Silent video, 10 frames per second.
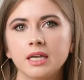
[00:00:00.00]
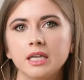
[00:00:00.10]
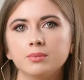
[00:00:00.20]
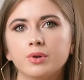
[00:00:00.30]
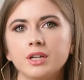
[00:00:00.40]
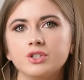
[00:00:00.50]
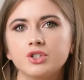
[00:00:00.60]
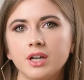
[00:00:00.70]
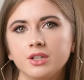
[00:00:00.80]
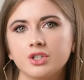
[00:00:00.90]
Embrace
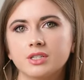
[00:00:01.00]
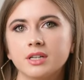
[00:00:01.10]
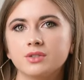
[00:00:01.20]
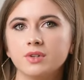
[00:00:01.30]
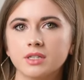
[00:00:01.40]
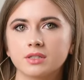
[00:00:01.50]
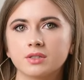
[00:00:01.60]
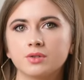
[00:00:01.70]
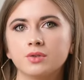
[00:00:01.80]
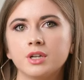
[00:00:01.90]
challenges and
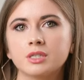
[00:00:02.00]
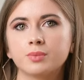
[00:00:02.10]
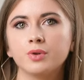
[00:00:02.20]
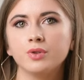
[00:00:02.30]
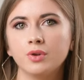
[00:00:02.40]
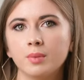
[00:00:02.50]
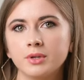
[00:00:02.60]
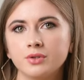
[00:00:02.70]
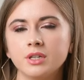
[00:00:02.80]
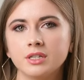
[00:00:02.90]
risks to explore new
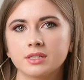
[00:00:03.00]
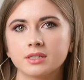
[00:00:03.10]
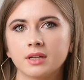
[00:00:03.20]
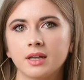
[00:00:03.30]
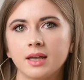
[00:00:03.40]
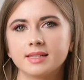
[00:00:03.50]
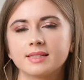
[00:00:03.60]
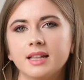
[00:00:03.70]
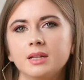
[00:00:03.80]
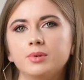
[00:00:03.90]
opportunities.
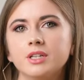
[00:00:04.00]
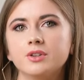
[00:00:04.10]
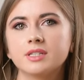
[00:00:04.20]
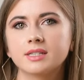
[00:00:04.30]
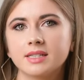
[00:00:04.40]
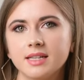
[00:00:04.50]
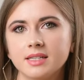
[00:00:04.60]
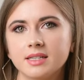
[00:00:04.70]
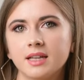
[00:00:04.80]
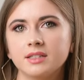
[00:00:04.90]
Celebrate your
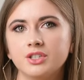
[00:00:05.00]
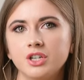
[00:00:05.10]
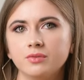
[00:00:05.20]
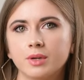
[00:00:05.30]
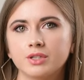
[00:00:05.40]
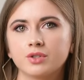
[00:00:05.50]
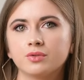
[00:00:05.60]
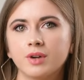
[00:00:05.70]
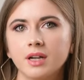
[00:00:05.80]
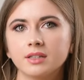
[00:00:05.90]
successes and achievements to
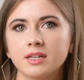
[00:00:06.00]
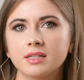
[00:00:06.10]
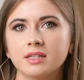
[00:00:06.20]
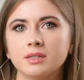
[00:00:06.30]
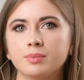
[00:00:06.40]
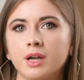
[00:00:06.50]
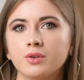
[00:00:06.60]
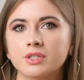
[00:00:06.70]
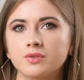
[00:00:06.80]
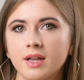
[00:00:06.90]
recognize and apply
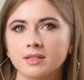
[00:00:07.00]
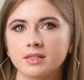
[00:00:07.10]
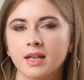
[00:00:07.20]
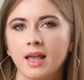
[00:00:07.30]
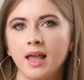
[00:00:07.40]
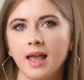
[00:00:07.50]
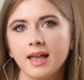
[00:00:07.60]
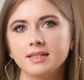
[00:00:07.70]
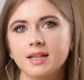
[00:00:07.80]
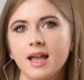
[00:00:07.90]
your strengths.
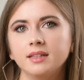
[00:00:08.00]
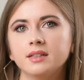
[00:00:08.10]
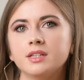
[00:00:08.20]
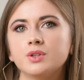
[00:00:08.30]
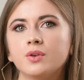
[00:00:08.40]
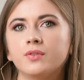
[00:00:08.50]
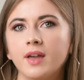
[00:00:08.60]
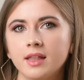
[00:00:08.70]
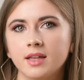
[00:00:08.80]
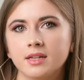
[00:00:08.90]
And analyze your
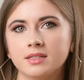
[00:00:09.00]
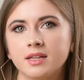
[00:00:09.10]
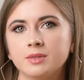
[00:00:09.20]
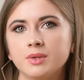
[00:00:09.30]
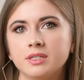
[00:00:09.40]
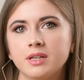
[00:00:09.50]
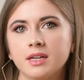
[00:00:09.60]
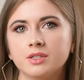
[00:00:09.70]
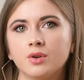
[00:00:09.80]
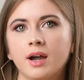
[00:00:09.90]
failures and
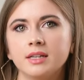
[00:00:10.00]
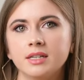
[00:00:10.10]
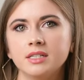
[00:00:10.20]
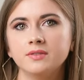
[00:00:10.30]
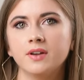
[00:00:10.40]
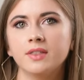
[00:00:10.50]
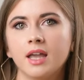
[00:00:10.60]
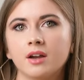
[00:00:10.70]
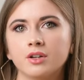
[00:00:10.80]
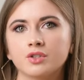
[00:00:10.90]
mistakes to identify
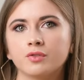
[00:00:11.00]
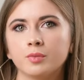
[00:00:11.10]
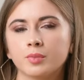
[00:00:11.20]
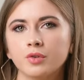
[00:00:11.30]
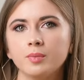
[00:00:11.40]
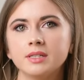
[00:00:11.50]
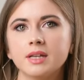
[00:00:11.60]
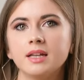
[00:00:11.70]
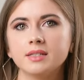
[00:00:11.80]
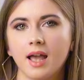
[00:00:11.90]
the areas of improvement
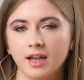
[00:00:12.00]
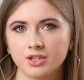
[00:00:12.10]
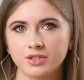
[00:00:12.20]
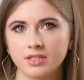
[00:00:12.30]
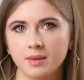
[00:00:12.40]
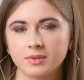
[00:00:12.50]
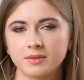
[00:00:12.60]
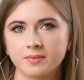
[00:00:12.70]
and action steps.